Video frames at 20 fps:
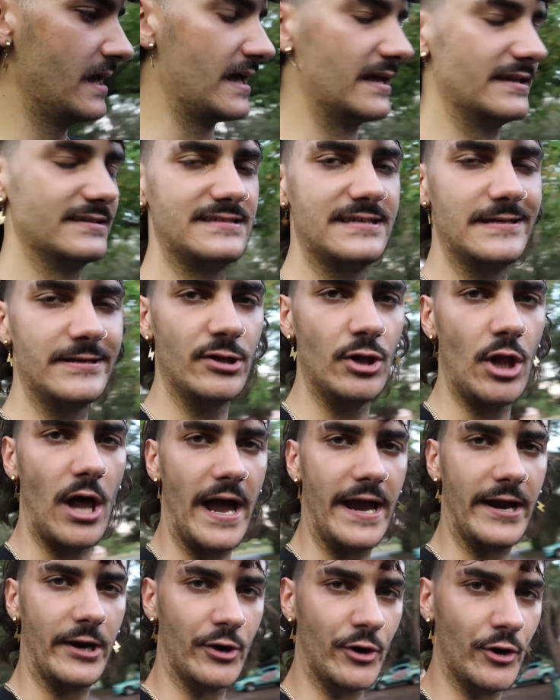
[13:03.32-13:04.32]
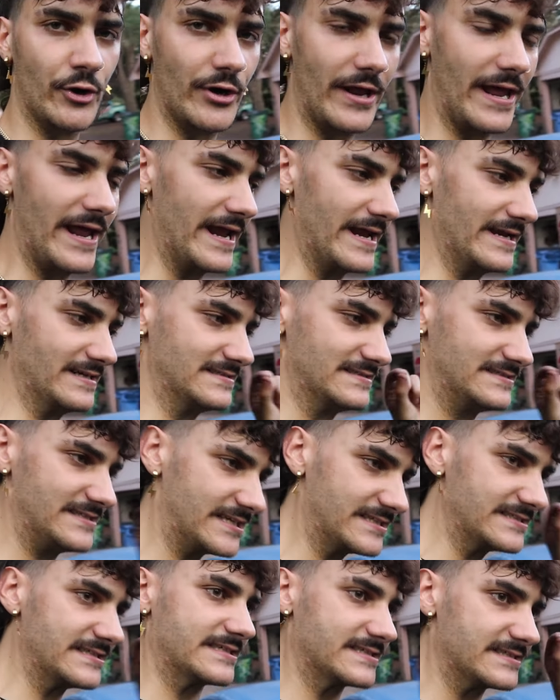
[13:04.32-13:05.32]
until I heard a
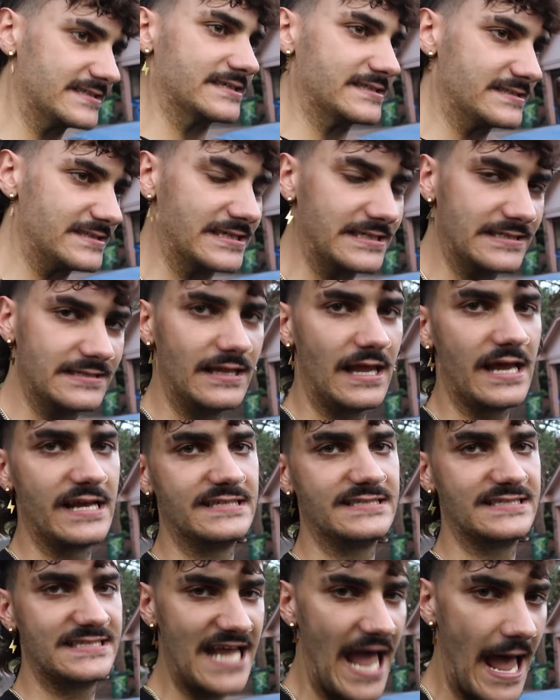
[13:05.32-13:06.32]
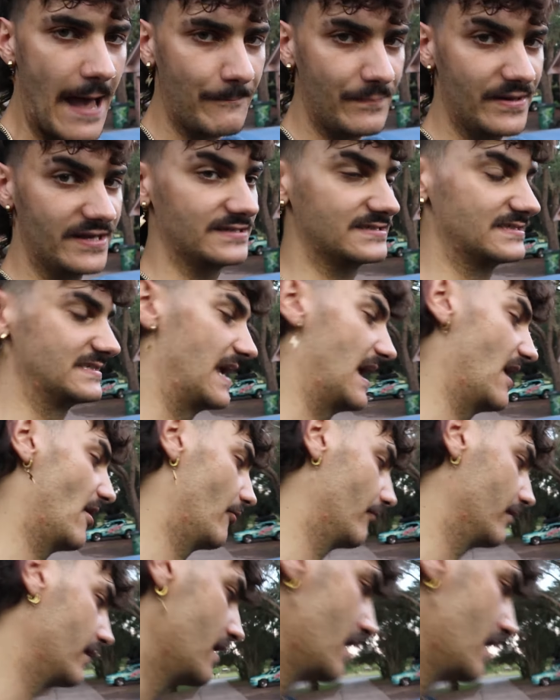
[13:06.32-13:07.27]
tick, tick, tick, tick, like zapping sound